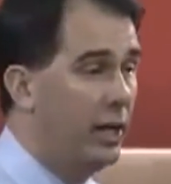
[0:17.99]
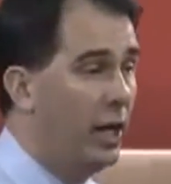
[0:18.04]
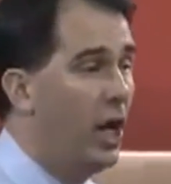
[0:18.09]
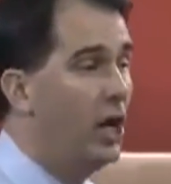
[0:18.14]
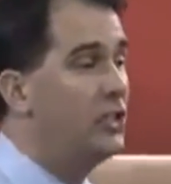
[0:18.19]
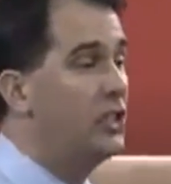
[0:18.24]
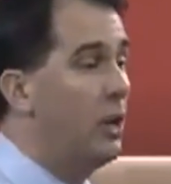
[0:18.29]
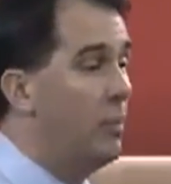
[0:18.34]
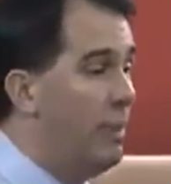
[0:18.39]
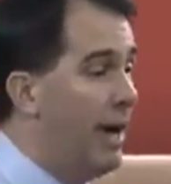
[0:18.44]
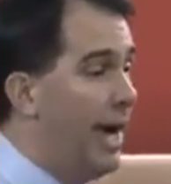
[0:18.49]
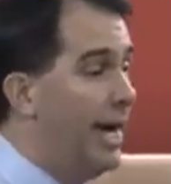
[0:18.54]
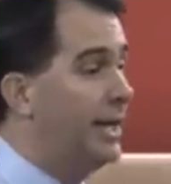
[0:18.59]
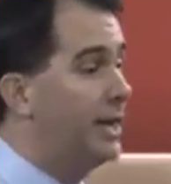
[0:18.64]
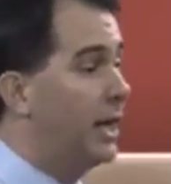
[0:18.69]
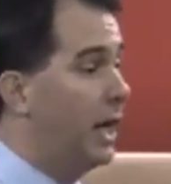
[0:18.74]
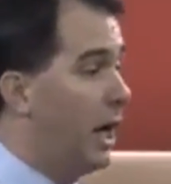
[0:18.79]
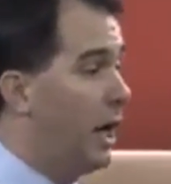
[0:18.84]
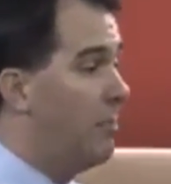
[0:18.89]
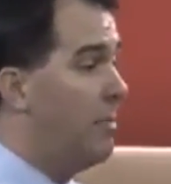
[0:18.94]
to make
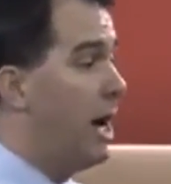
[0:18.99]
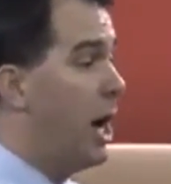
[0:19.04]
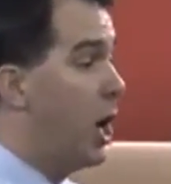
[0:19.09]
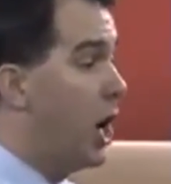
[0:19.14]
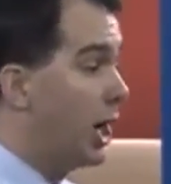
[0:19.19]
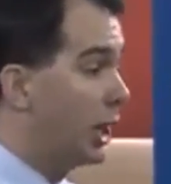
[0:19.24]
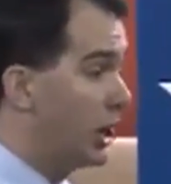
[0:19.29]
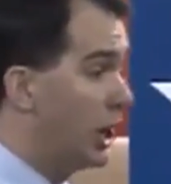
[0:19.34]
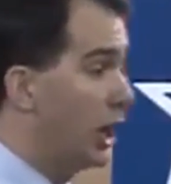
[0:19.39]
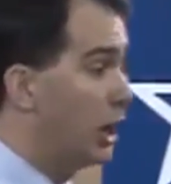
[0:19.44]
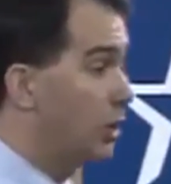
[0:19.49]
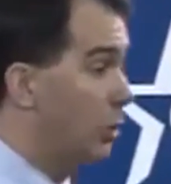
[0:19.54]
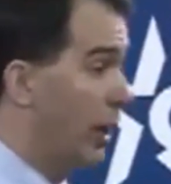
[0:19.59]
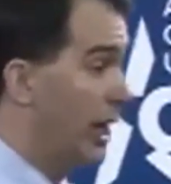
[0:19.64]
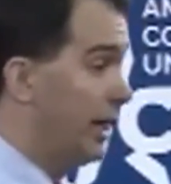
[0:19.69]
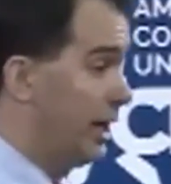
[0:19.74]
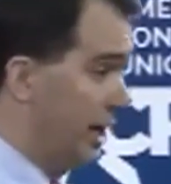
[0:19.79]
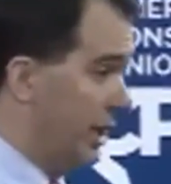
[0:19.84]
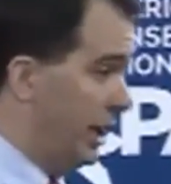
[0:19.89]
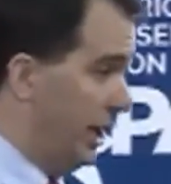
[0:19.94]
America great
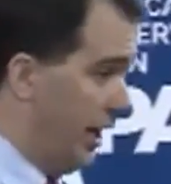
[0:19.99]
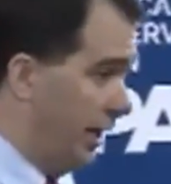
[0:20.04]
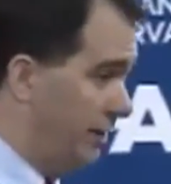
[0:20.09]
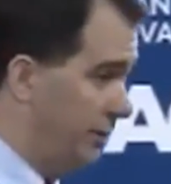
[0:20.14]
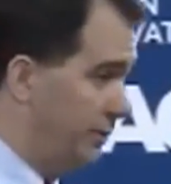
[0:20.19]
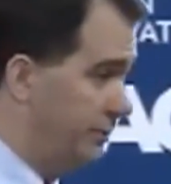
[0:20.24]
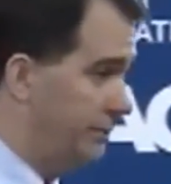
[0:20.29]
again.